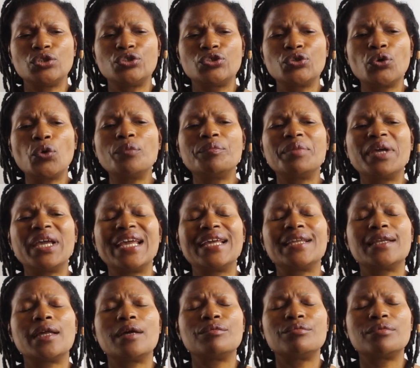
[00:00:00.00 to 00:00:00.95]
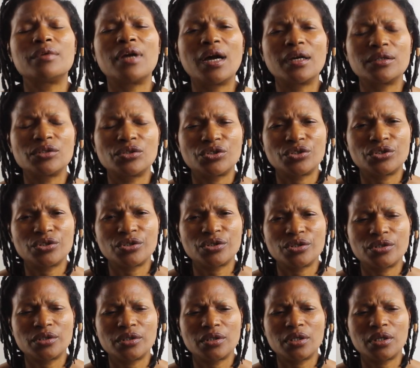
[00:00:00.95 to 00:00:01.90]
Don't be in a
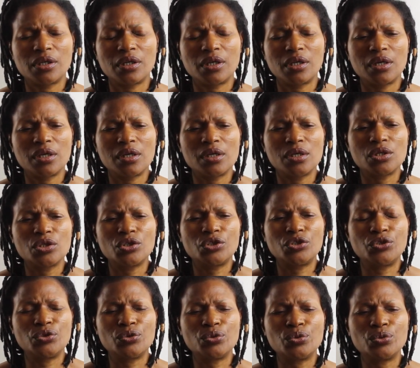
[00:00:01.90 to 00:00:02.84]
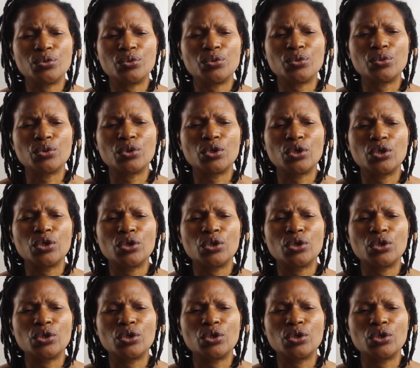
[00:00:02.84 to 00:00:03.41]
rush to